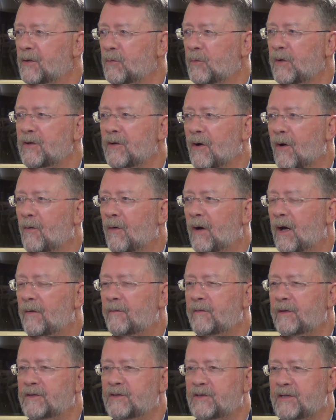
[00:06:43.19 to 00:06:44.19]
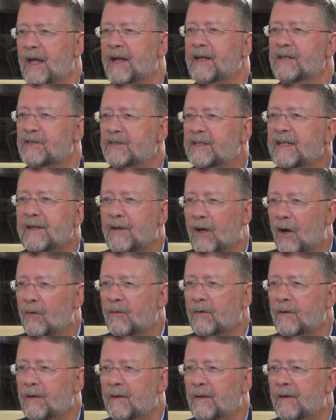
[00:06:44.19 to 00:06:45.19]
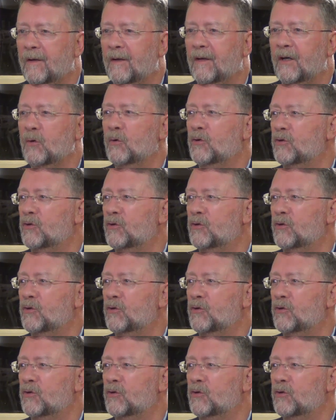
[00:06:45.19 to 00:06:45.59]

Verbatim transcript: that we know of is Dennis Tito, who